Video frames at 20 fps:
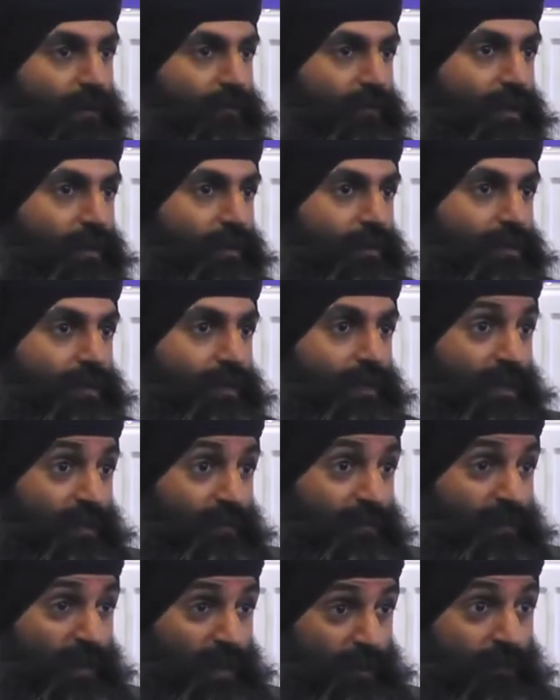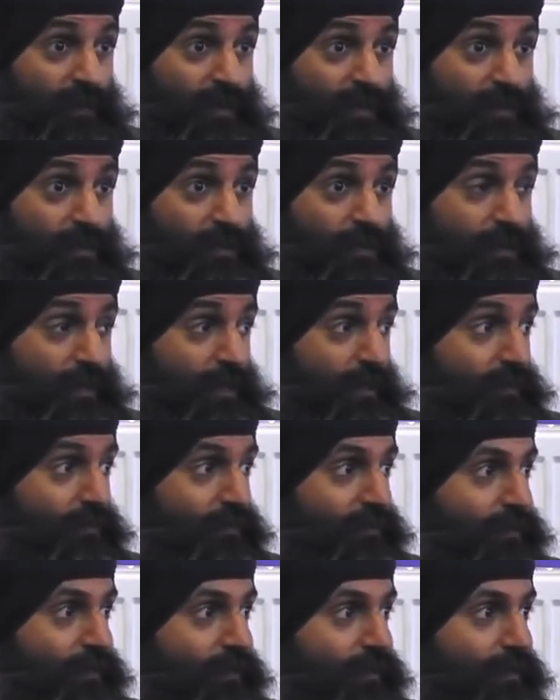convince
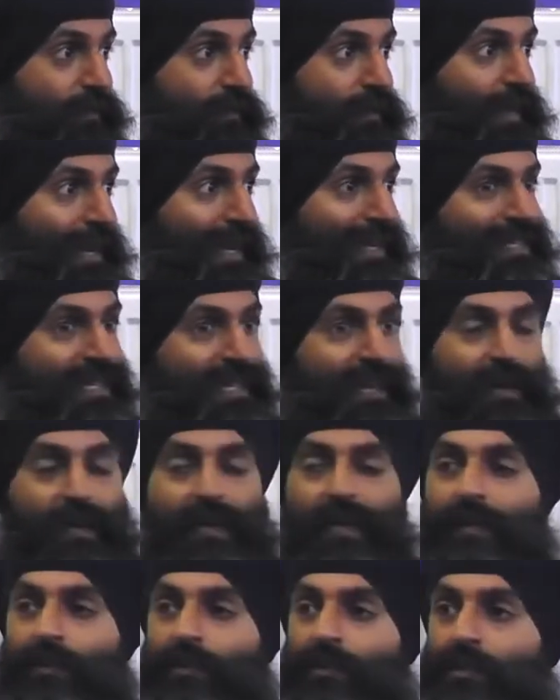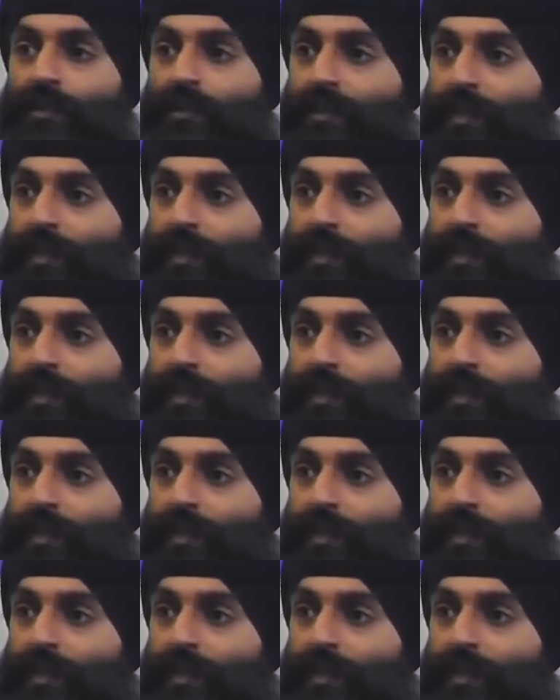yourself that actually I need to